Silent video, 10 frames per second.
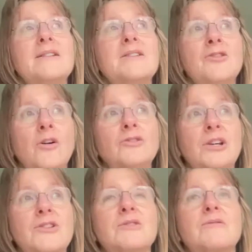not
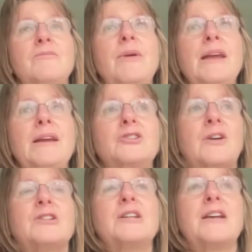just big
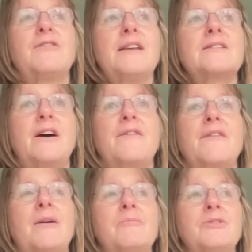tragic things like
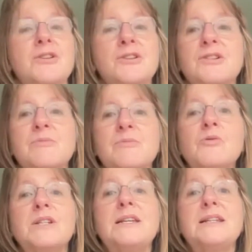that, but just the small
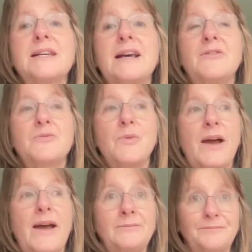details
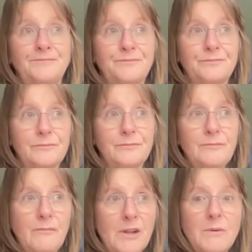where
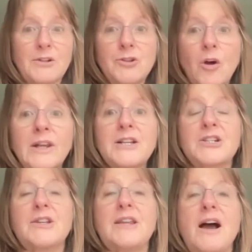you acknowledge
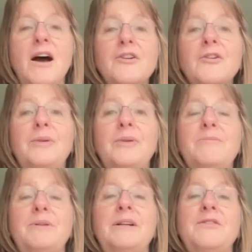the other
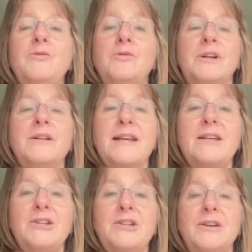people in the
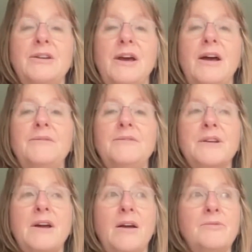organization. And
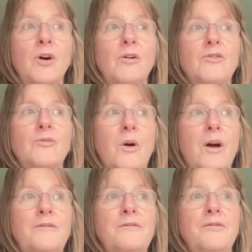I'm not the
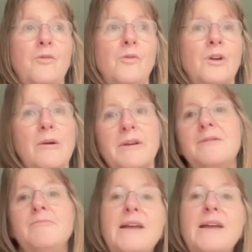one for going
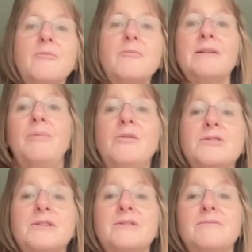in being the big
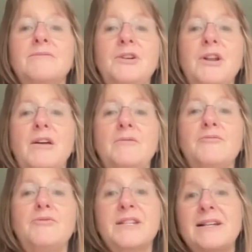boss and, you know,
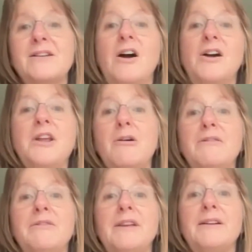pretending I know
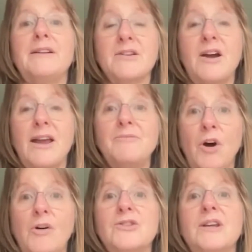everything, because I am
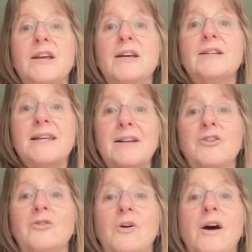not
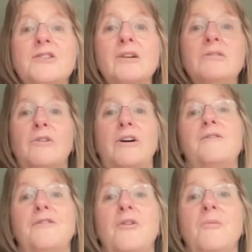technical. I don't write
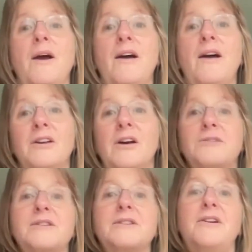firmware. I can't
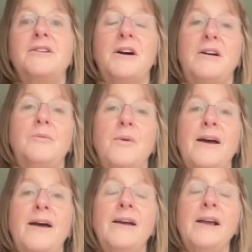design
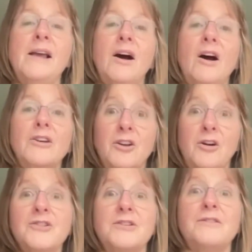hardware. I
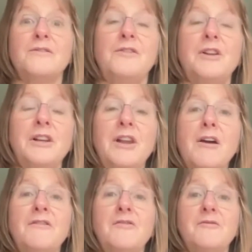couldn't for the
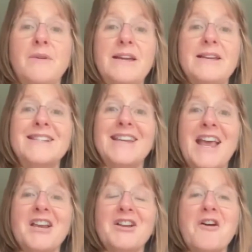life of me
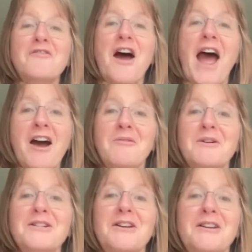sit for
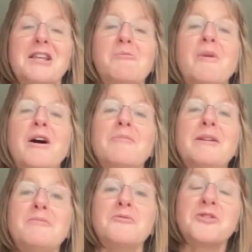hours like some of my
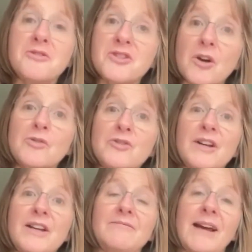people do
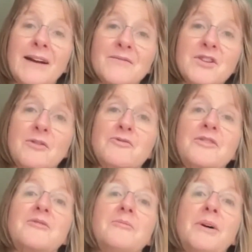hand soldering
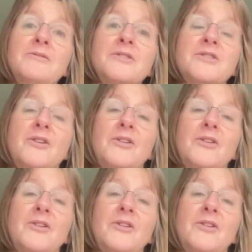components on.